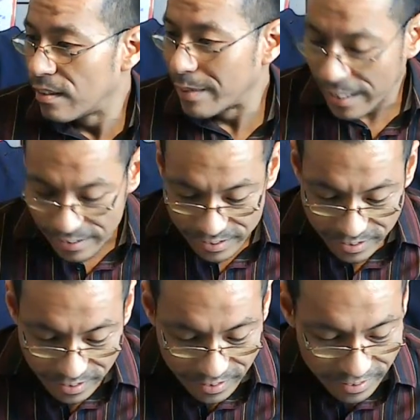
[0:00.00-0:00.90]
because
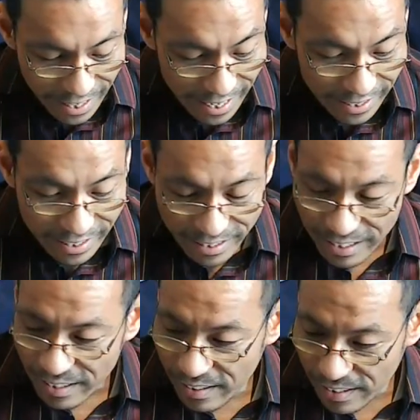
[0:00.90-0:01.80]
they
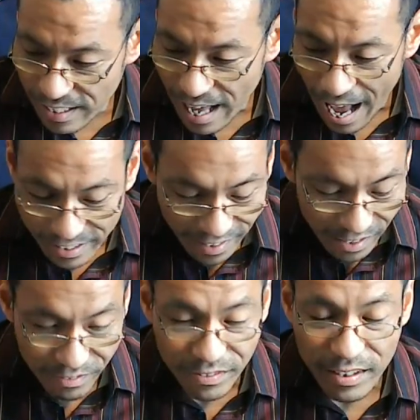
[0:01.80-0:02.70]
had a lot
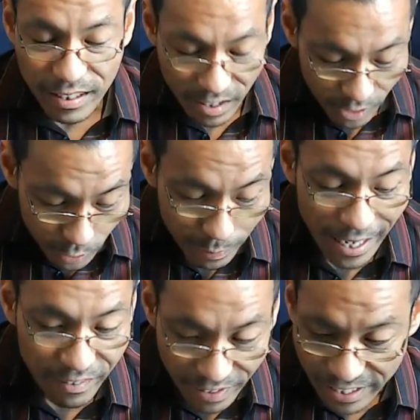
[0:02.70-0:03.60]
of hope
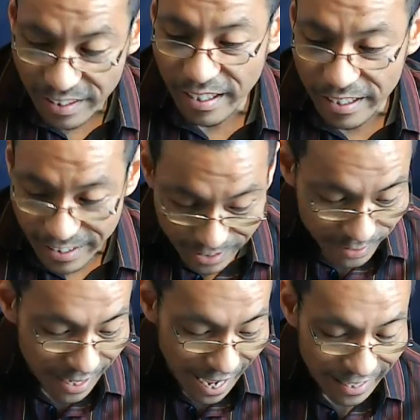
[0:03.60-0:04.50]
and faith in
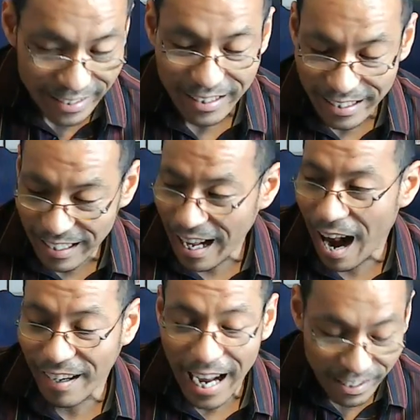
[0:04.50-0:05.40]
you and
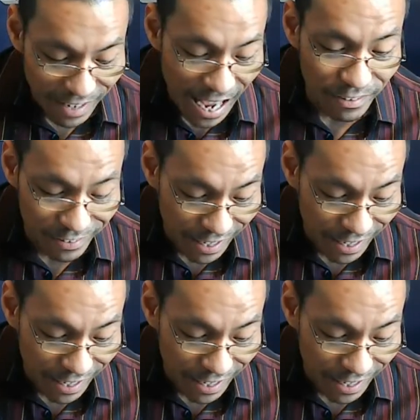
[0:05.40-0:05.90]
are kind of out